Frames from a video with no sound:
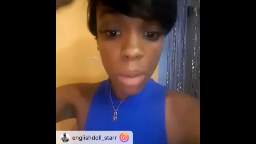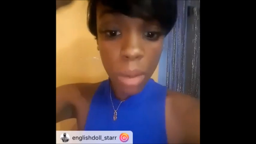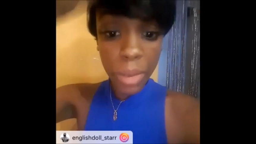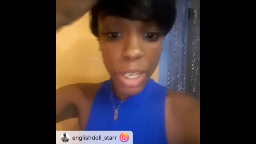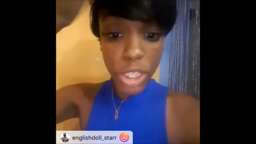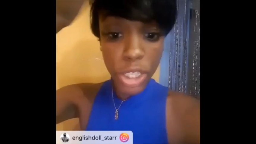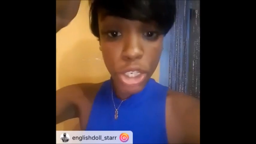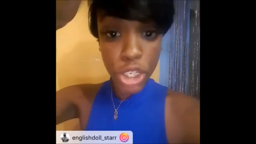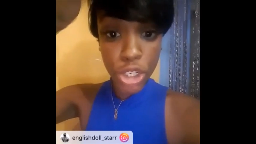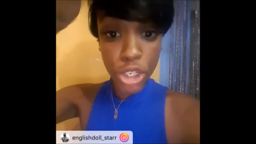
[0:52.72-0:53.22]

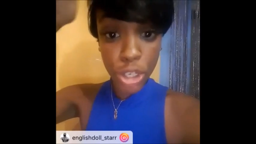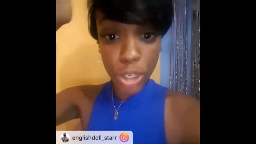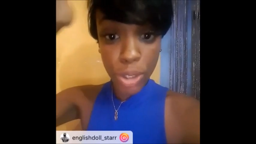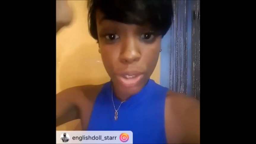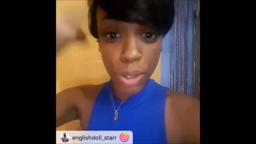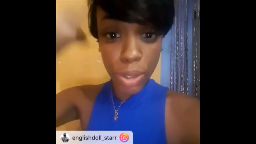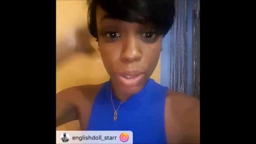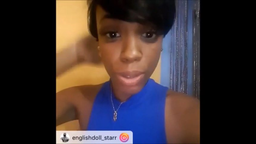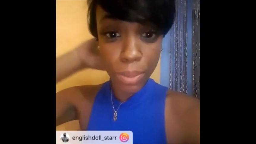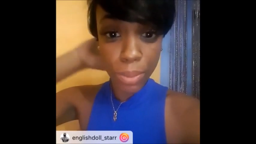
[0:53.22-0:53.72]
She trick
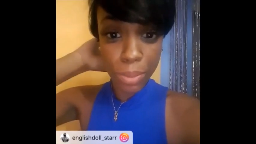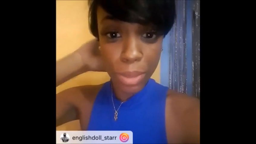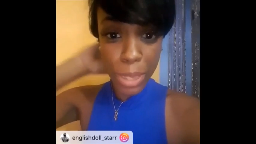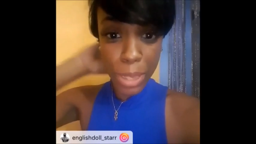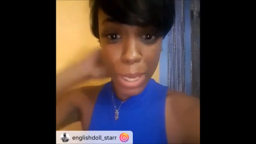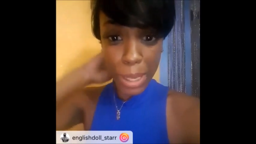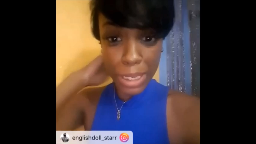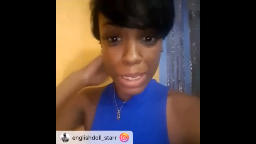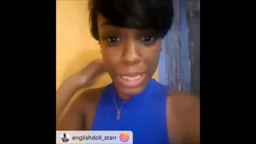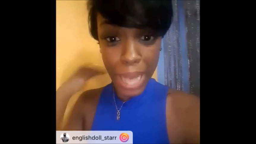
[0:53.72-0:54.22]
do.
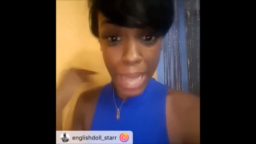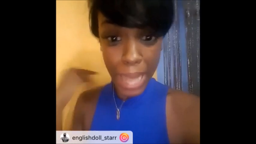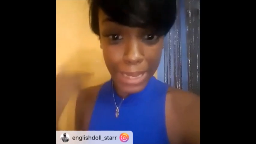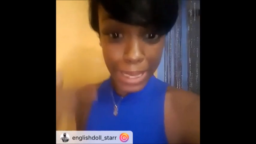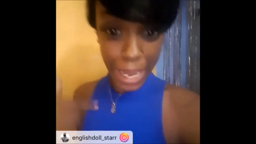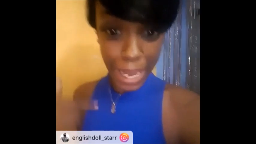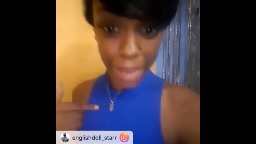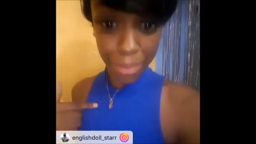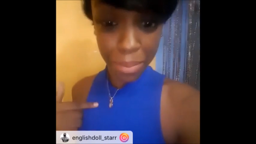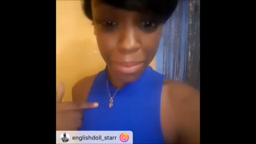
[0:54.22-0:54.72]
She
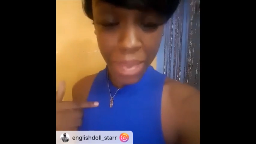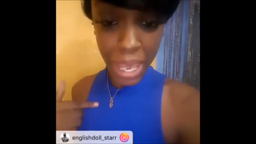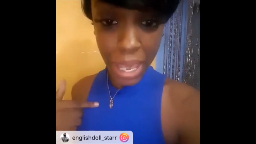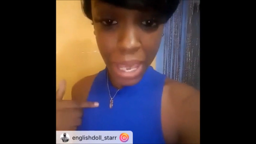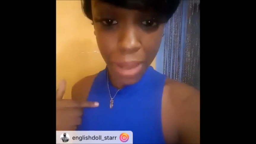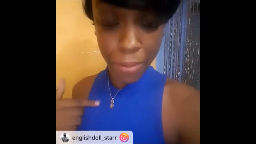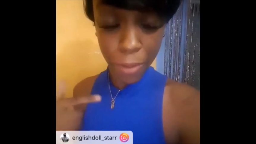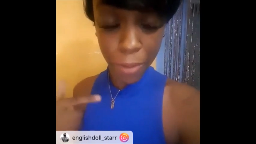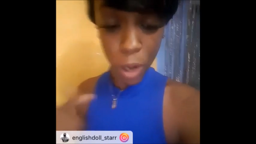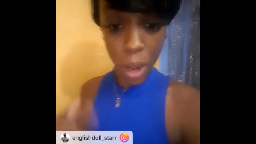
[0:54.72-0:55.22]
attacked
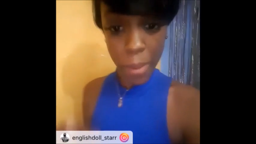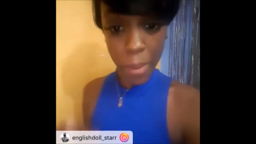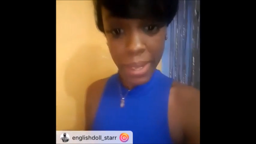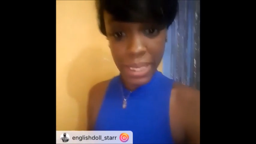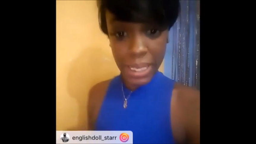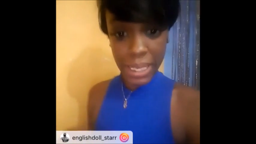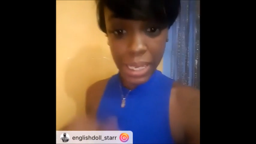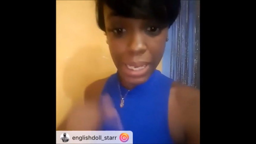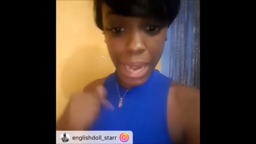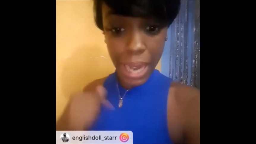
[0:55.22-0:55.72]
me for
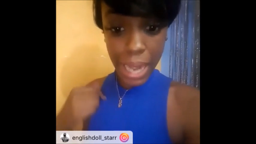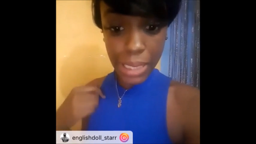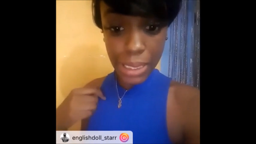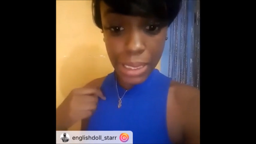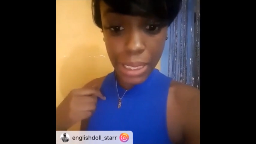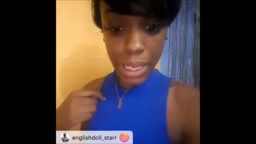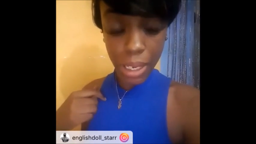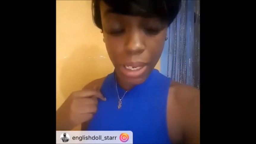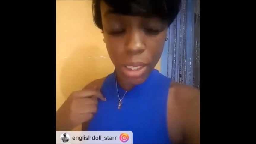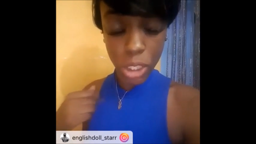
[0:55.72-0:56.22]
comments on
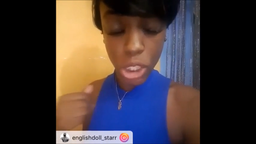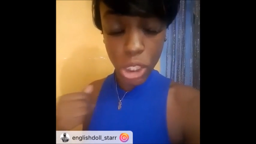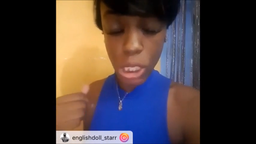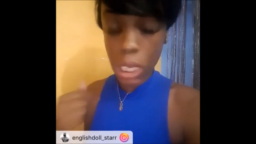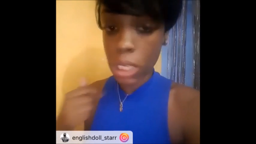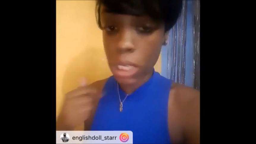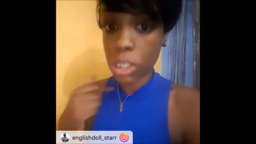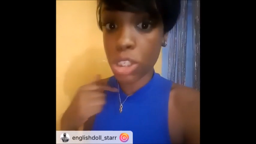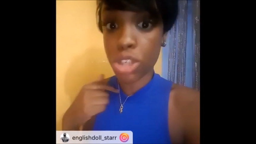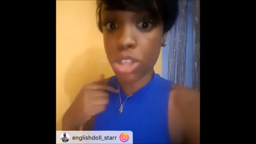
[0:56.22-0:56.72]
that thing.
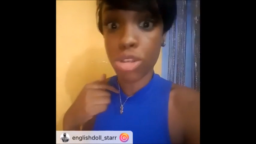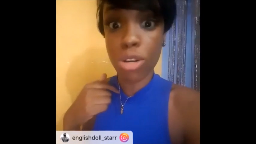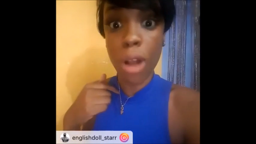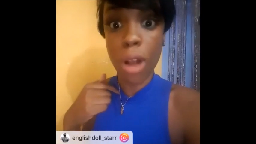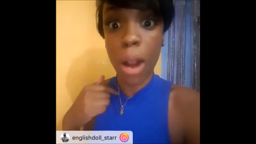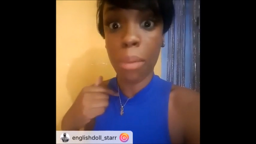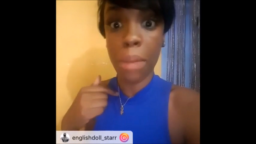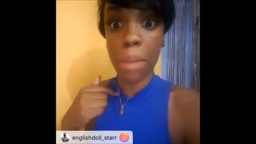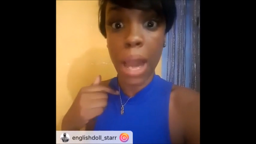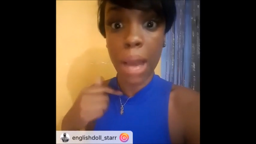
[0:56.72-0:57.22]
She
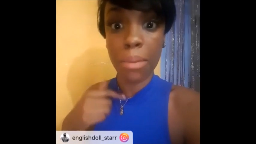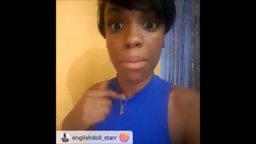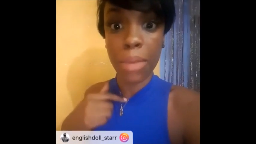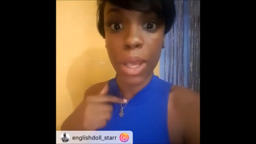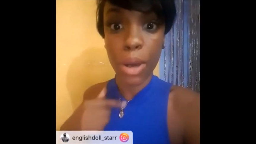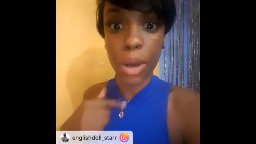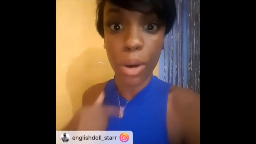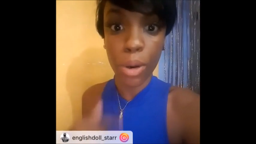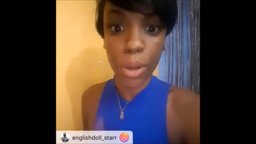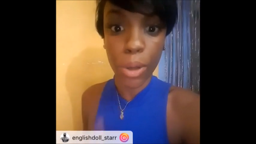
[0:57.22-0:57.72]
strong black
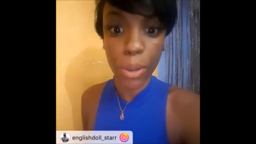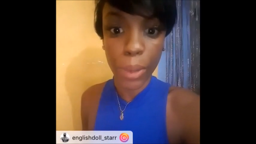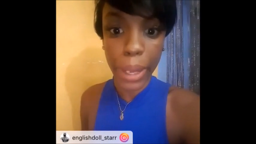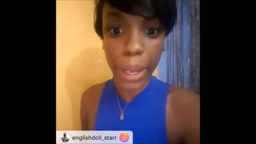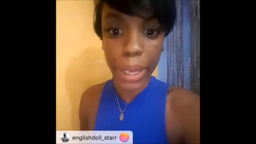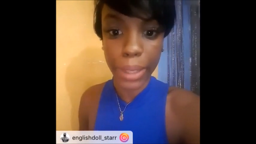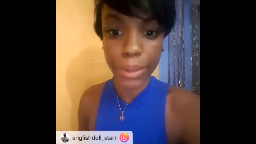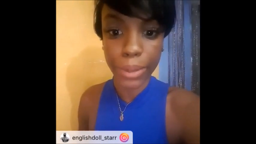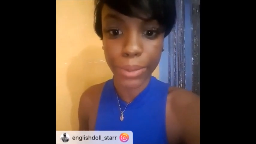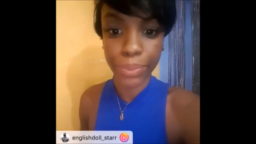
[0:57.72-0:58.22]
me
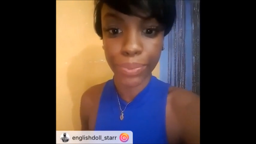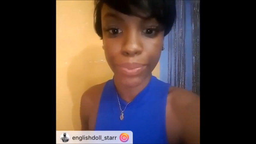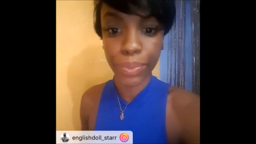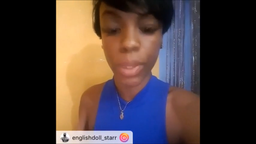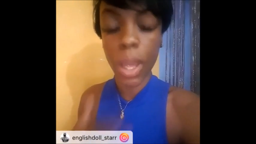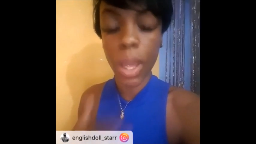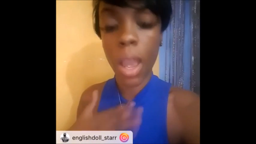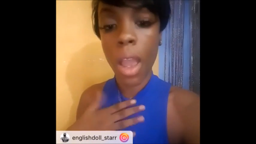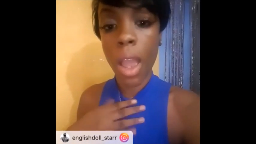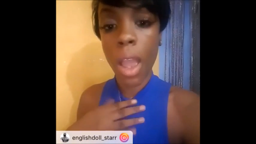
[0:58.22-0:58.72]
when.
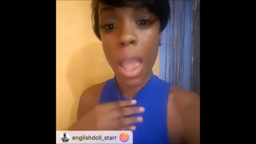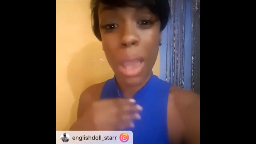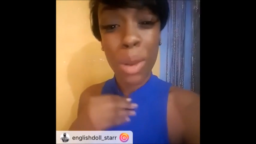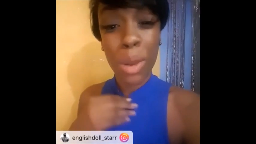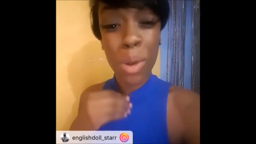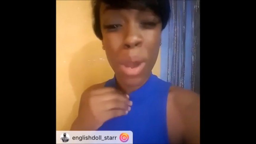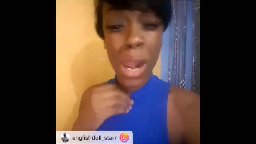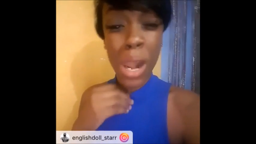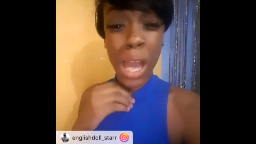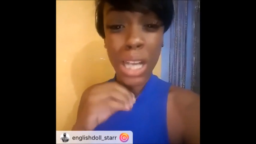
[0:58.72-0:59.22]

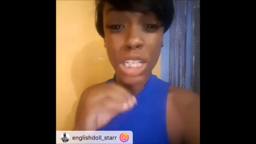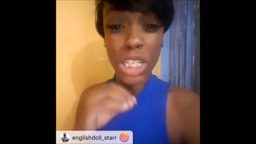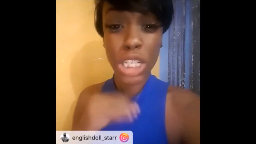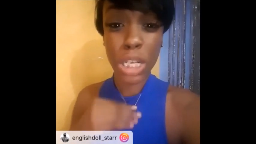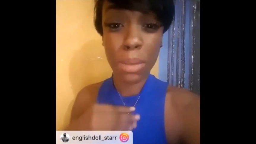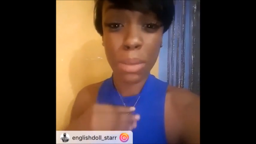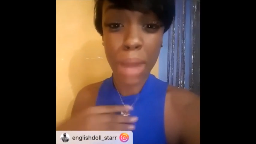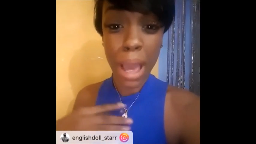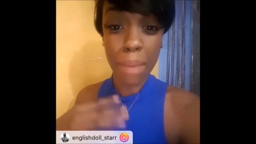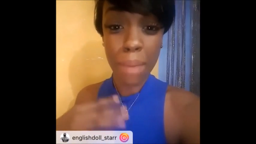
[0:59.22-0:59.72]
No long
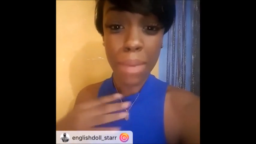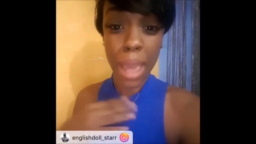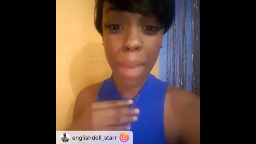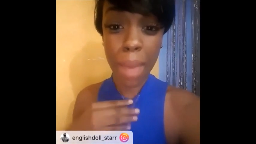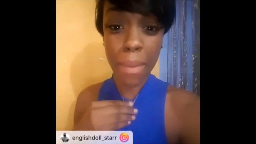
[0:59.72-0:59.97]
she black me and